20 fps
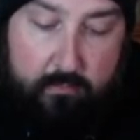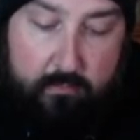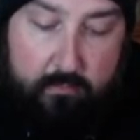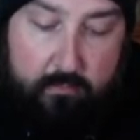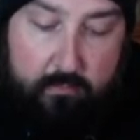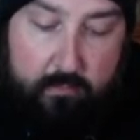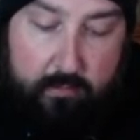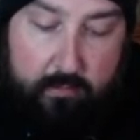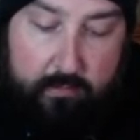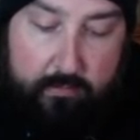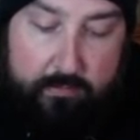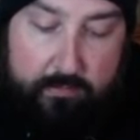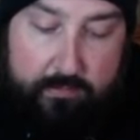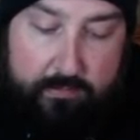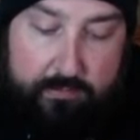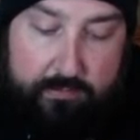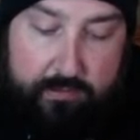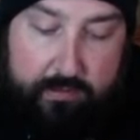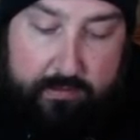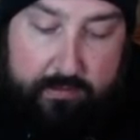Yeah, there's a
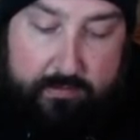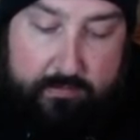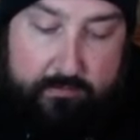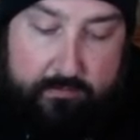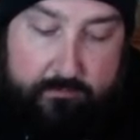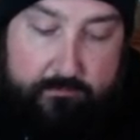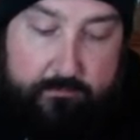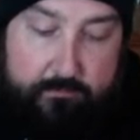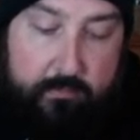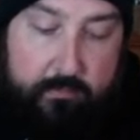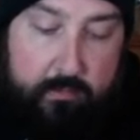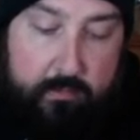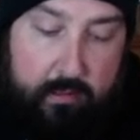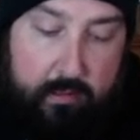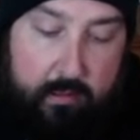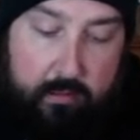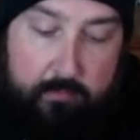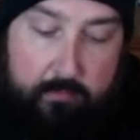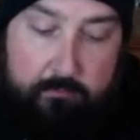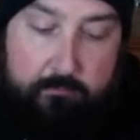chest.
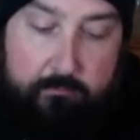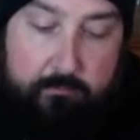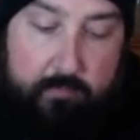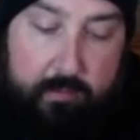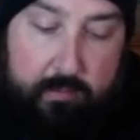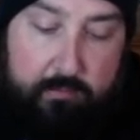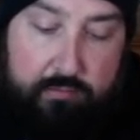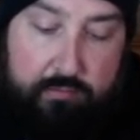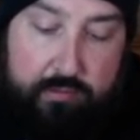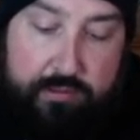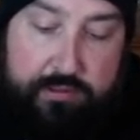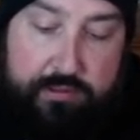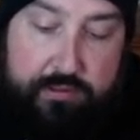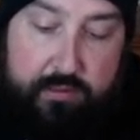Um, I'm pretty sure